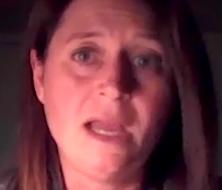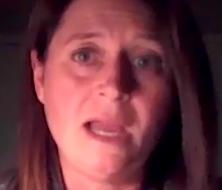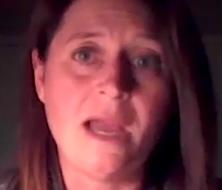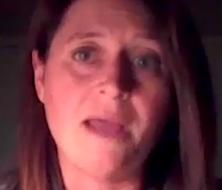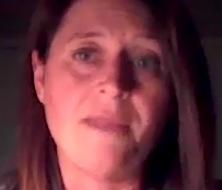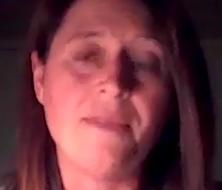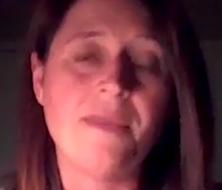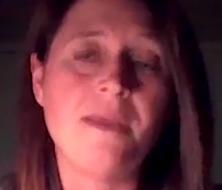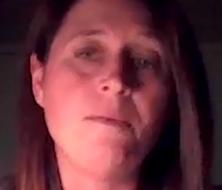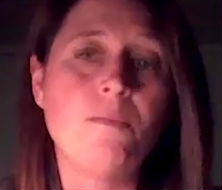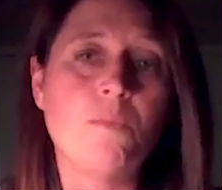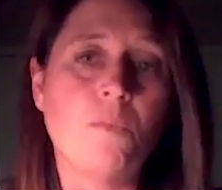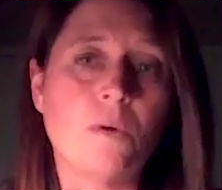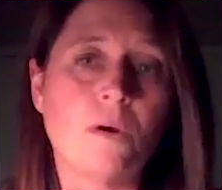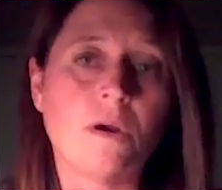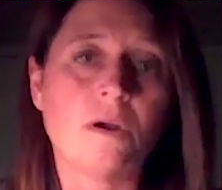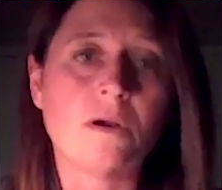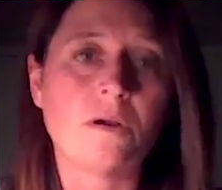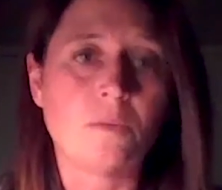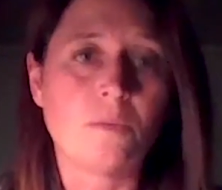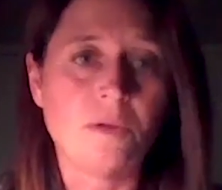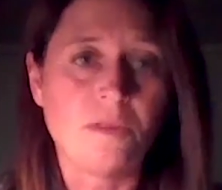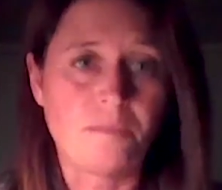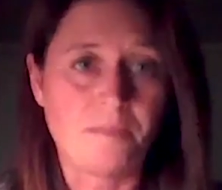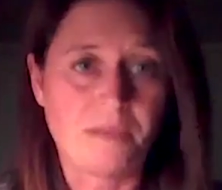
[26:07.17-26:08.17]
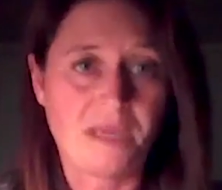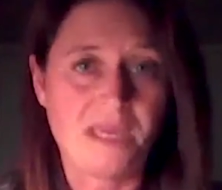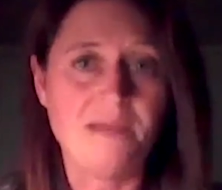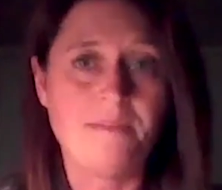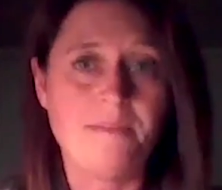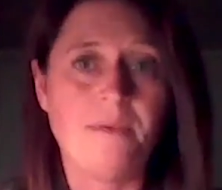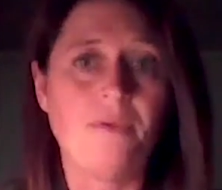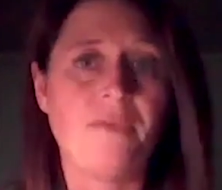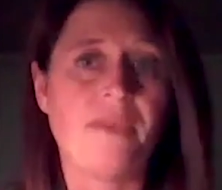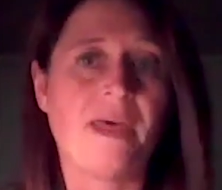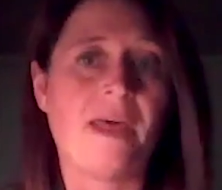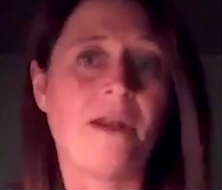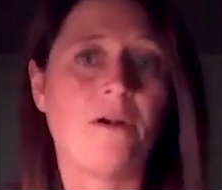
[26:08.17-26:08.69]
and then work with
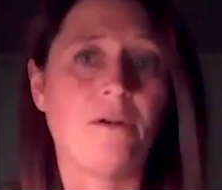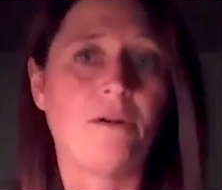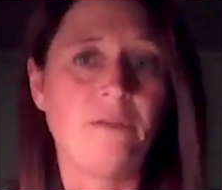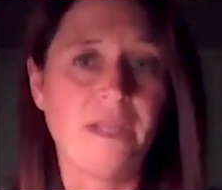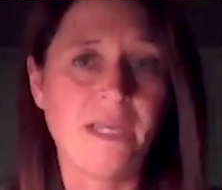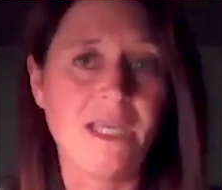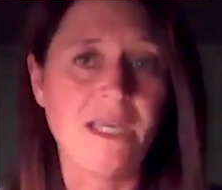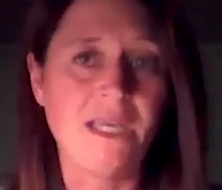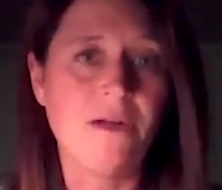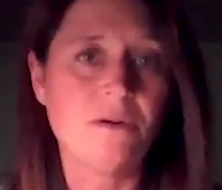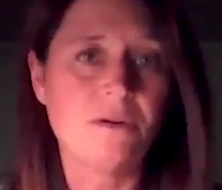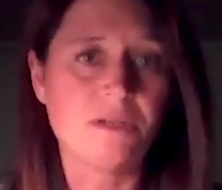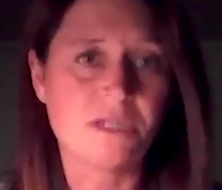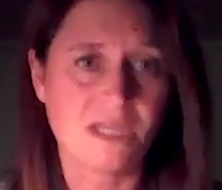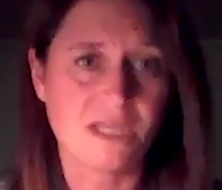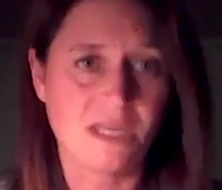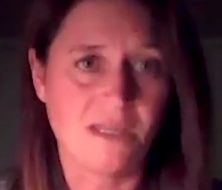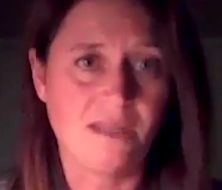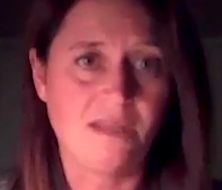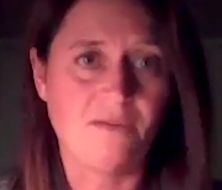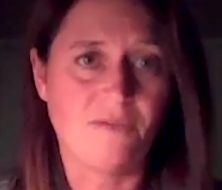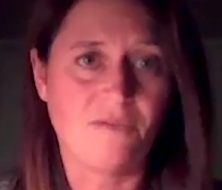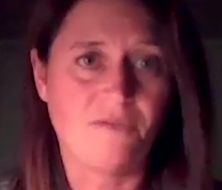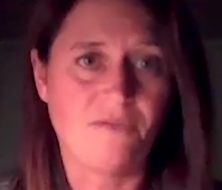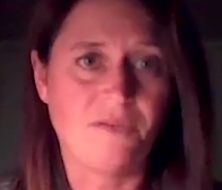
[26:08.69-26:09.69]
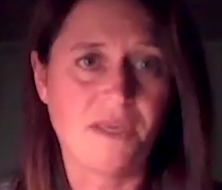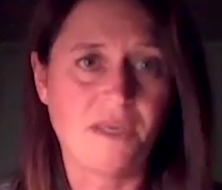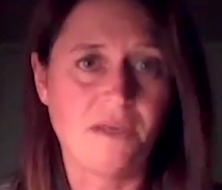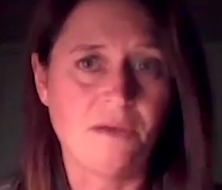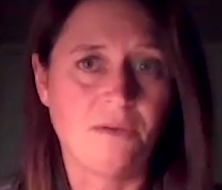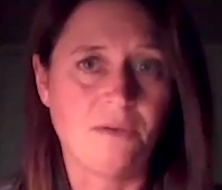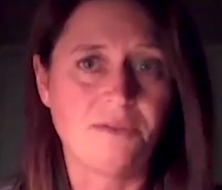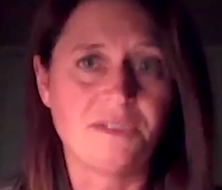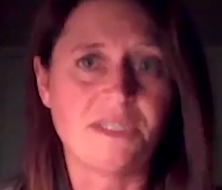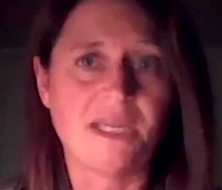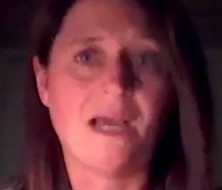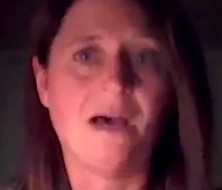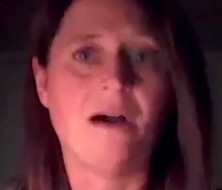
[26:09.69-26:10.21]
people that are leaders in the
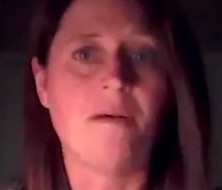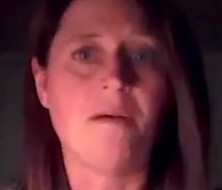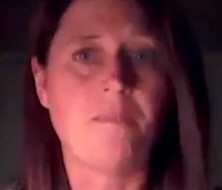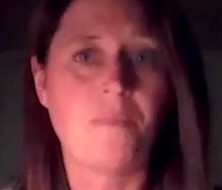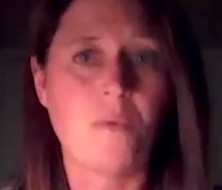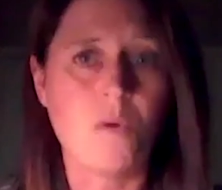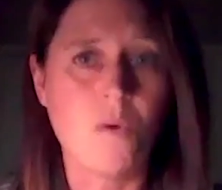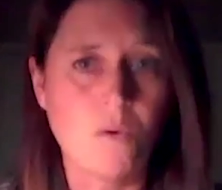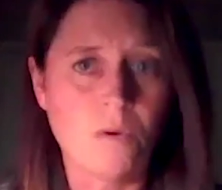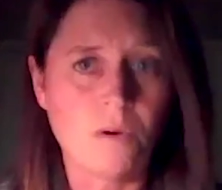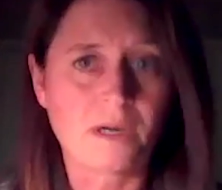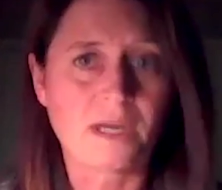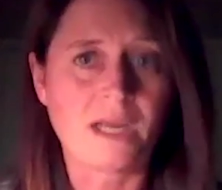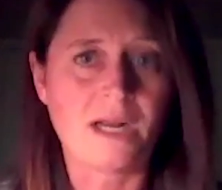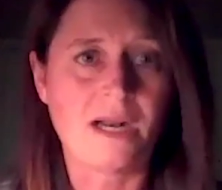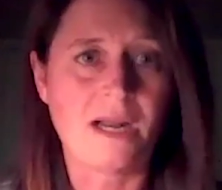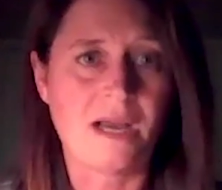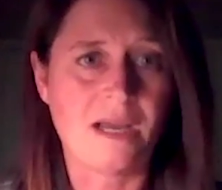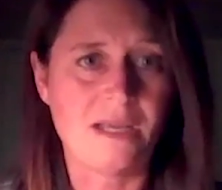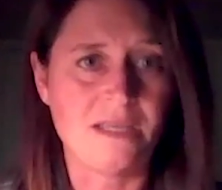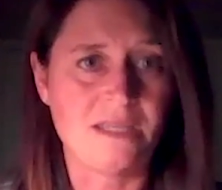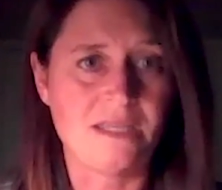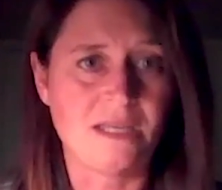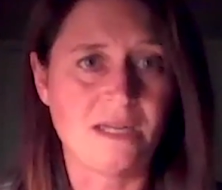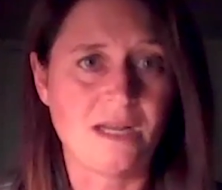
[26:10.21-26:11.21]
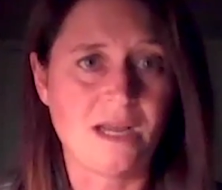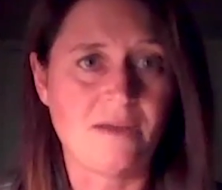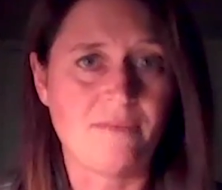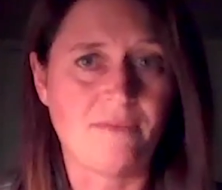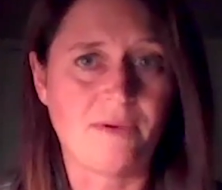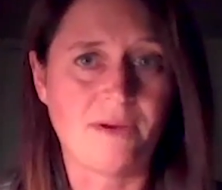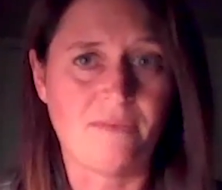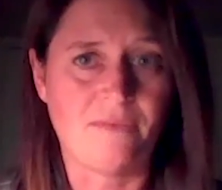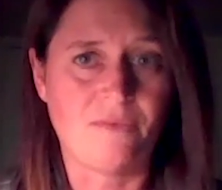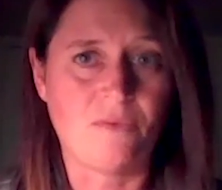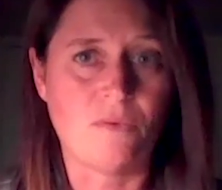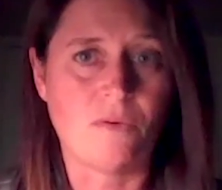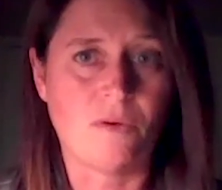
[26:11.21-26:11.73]
field to help organize it
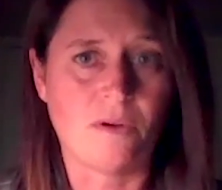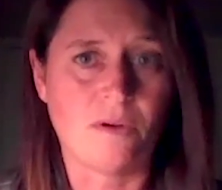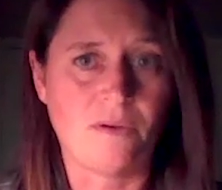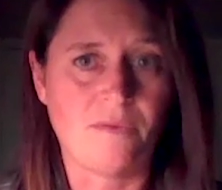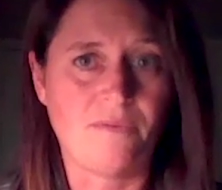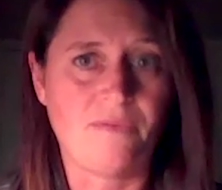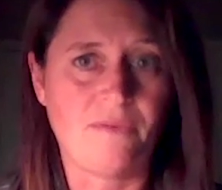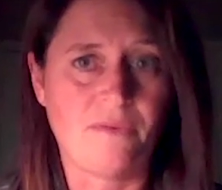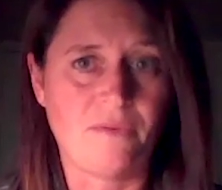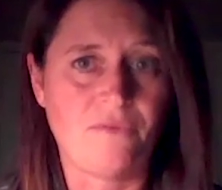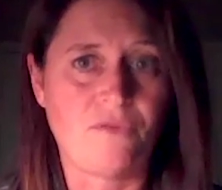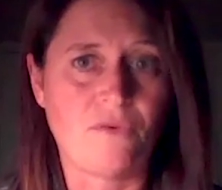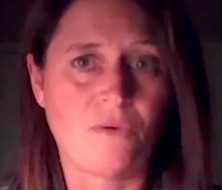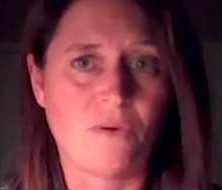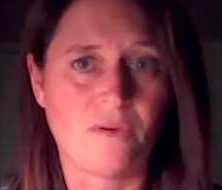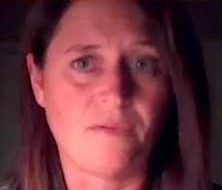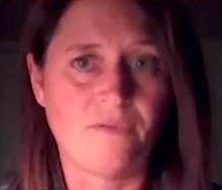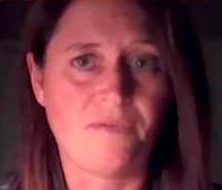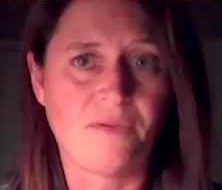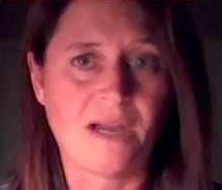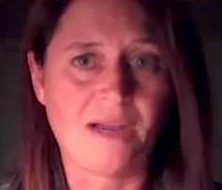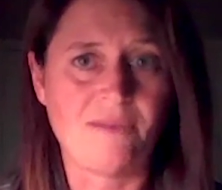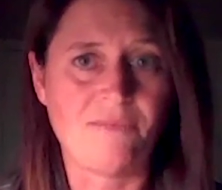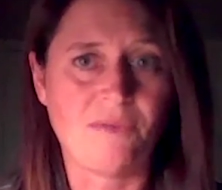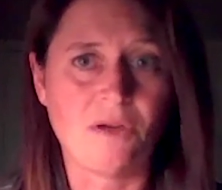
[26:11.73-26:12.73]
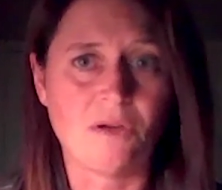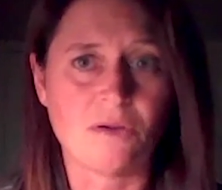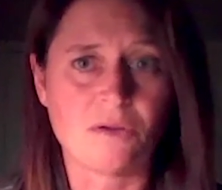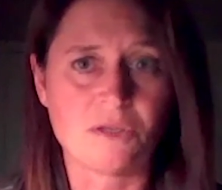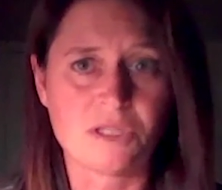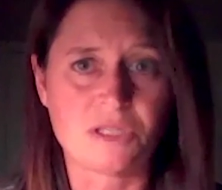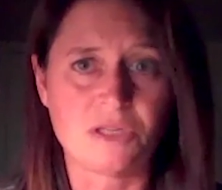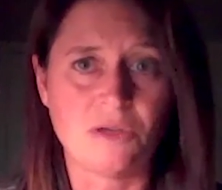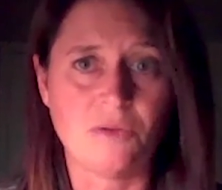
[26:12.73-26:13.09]
every 4 or 5 years.